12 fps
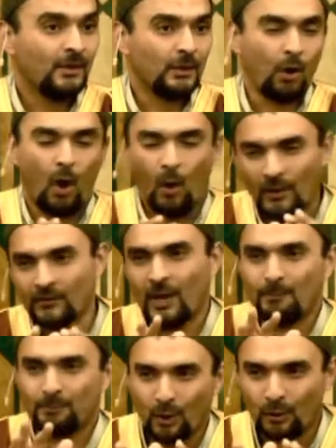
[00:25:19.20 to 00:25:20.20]
You always
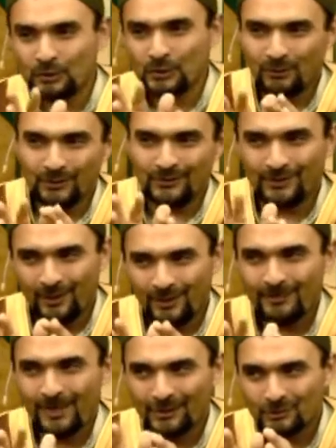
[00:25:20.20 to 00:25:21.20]
approach it with, you know,
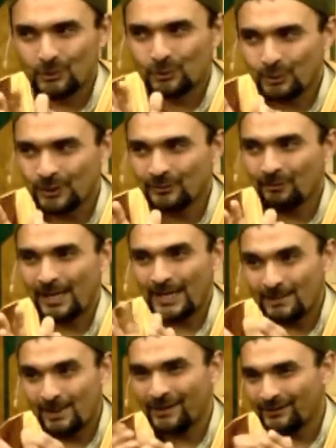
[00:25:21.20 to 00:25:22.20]
I'm not sure if my
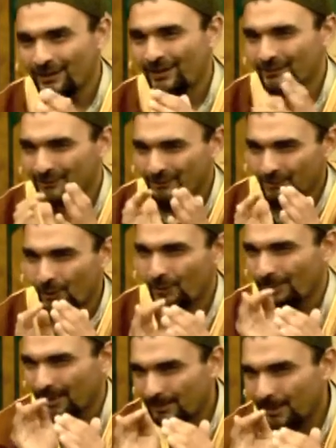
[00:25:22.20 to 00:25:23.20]
iman is that
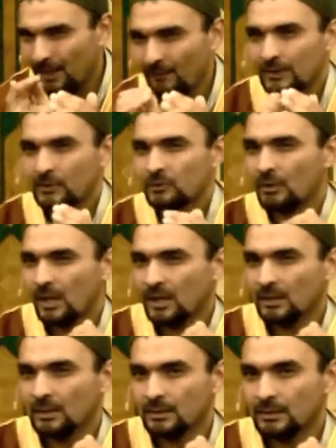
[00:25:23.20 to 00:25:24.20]
strong, but I'm going to give it a
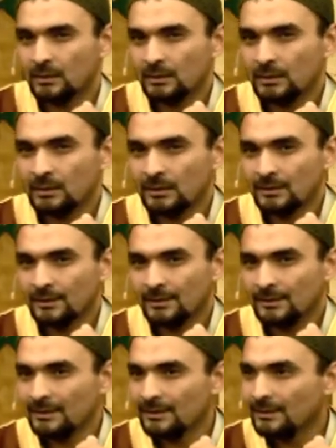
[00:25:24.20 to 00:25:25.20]

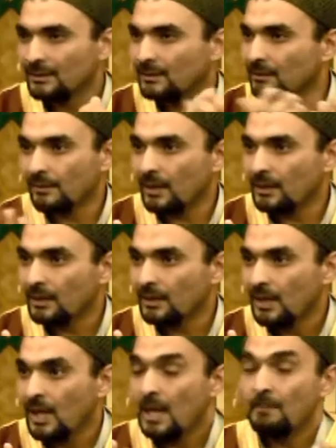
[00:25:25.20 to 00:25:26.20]
try. right?
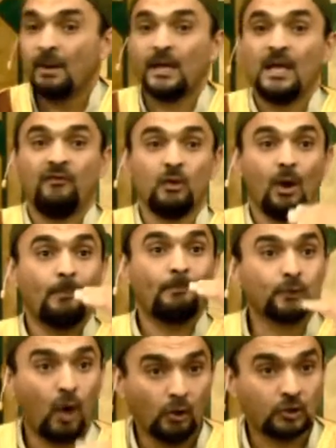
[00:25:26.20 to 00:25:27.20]
But if you
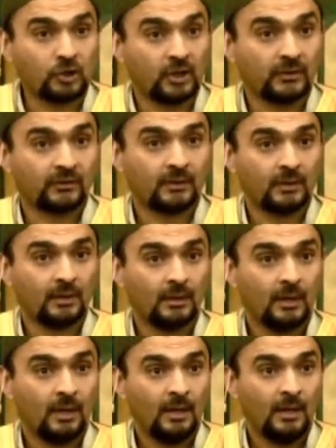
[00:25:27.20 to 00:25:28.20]
approach it
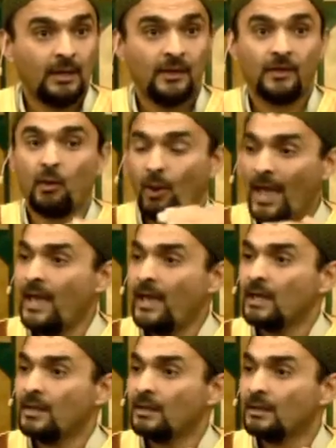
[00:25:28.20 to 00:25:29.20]
the
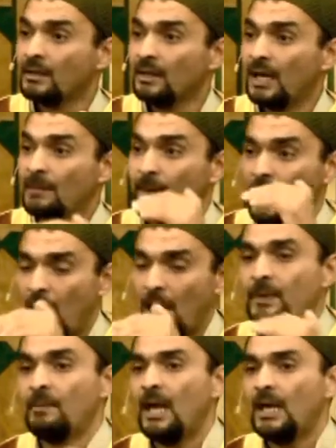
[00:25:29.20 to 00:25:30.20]
way
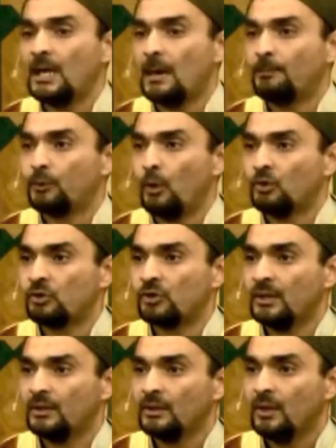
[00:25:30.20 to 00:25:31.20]
Al-Bara ibn Malik approached
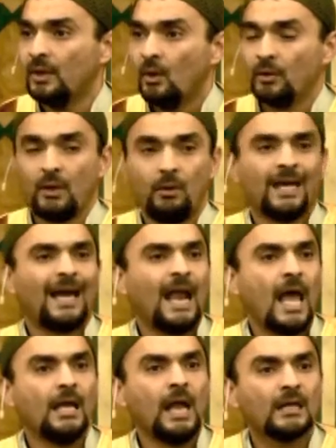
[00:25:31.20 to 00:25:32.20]
it, or the way
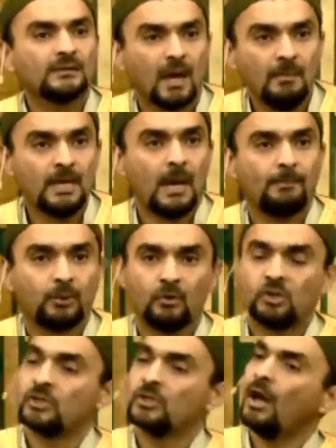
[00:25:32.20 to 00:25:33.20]
Ala al-Hadrami
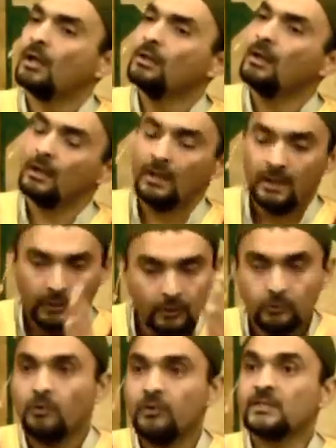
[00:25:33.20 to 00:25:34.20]
approached it, Ya Allah, you
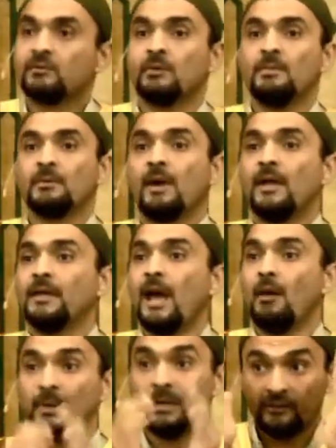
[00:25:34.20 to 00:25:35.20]
do this for me right
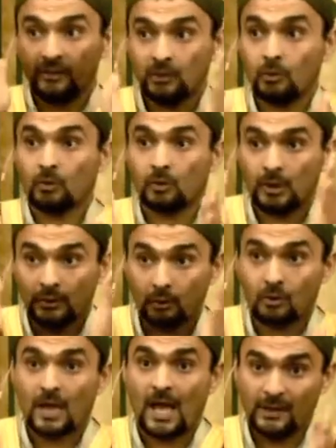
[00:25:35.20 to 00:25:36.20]
now. Because in your, in your
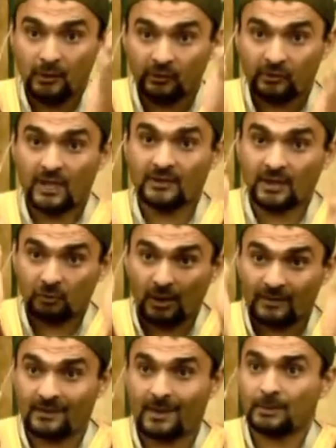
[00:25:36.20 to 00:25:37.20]
Quran you said that you
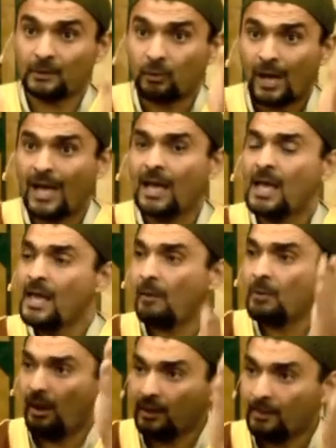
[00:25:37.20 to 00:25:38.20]
accept the dua,
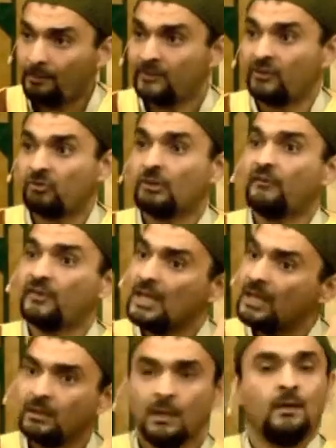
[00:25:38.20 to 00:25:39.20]
and we are in a position of
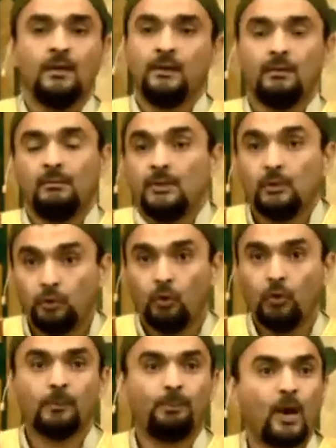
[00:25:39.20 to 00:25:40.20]
need. You
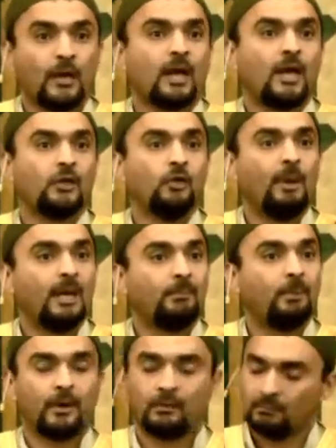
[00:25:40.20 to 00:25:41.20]
do your part, I do my
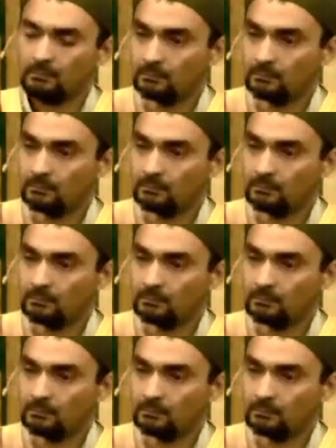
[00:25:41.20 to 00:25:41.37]
part.